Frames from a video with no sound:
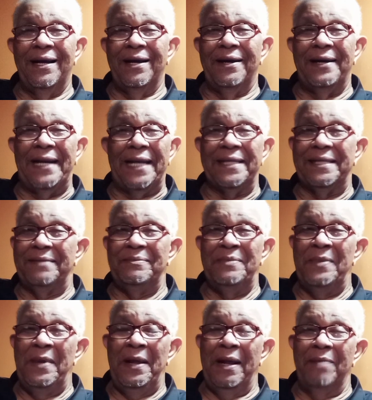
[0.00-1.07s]
I'd
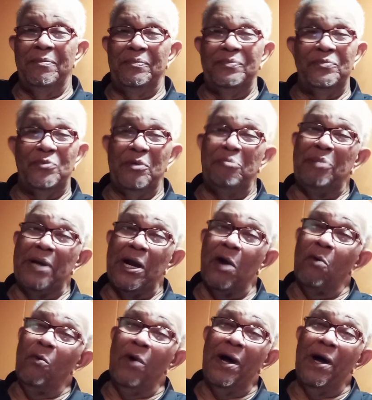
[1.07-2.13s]

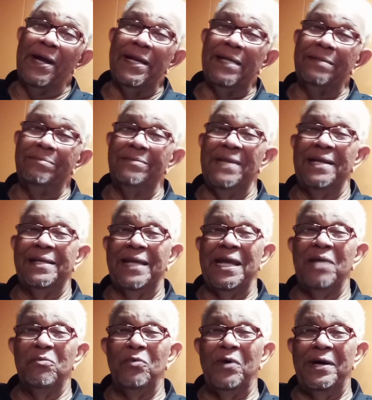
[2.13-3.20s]
repair one and
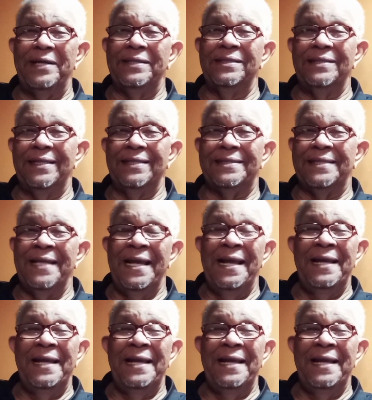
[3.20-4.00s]
get one.